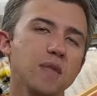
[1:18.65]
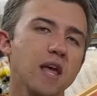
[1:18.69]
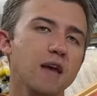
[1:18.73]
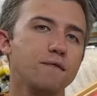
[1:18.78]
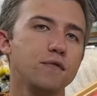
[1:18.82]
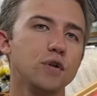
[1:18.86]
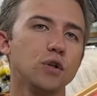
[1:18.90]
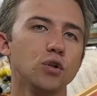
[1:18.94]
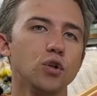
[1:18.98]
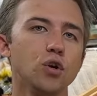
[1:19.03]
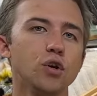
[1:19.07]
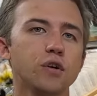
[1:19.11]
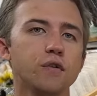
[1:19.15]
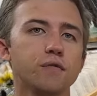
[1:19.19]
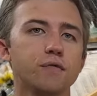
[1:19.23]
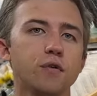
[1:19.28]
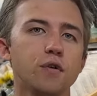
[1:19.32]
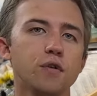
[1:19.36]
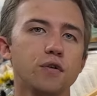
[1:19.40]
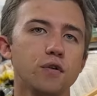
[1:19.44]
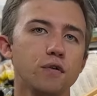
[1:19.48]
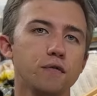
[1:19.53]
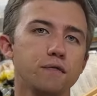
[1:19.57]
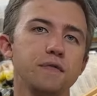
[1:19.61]
if you look
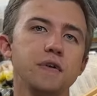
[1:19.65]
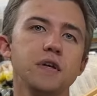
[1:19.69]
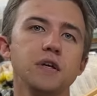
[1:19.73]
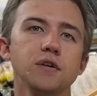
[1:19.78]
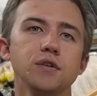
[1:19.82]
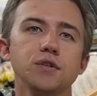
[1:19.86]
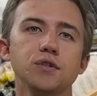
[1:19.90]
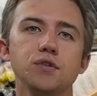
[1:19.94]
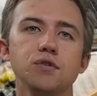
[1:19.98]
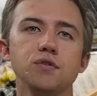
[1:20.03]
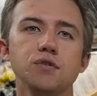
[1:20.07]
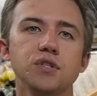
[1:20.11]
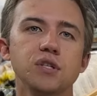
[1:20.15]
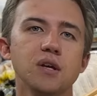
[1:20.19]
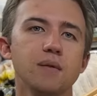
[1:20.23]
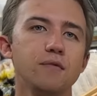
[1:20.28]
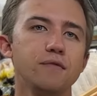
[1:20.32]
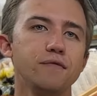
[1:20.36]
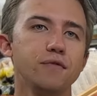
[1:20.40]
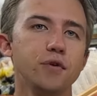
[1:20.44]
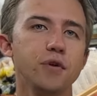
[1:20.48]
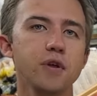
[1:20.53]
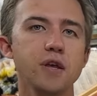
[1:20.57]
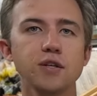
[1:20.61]
further afield to some
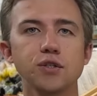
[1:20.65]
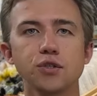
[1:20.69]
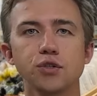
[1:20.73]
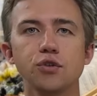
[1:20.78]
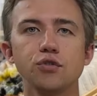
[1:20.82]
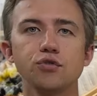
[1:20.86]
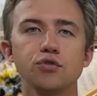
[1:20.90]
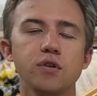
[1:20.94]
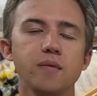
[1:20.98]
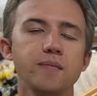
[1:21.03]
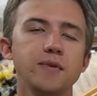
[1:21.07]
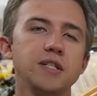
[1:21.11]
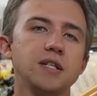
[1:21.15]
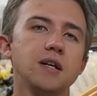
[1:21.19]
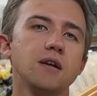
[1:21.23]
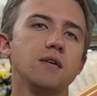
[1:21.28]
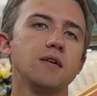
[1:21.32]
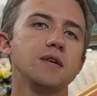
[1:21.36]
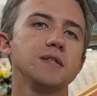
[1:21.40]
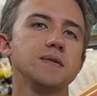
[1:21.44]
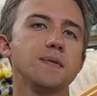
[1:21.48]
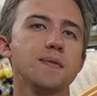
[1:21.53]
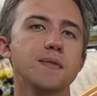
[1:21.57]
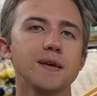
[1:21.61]
of your eastern
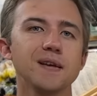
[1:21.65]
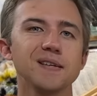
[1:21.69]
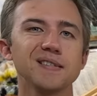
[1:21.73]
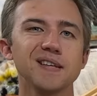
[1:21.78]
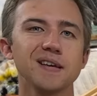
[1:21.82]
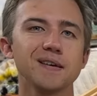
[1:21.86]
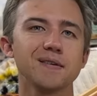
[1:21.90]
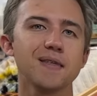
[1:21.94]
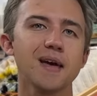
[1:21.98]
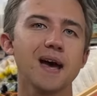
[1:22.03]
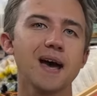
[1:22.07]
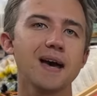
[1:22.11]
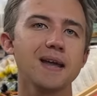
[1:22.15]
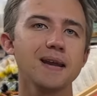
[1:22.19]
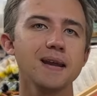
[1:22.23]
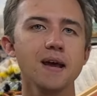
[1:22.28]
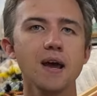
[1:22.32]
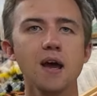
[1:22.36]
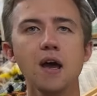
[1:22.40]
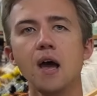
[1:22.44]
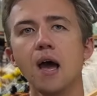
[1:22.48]
tributaries and things like that,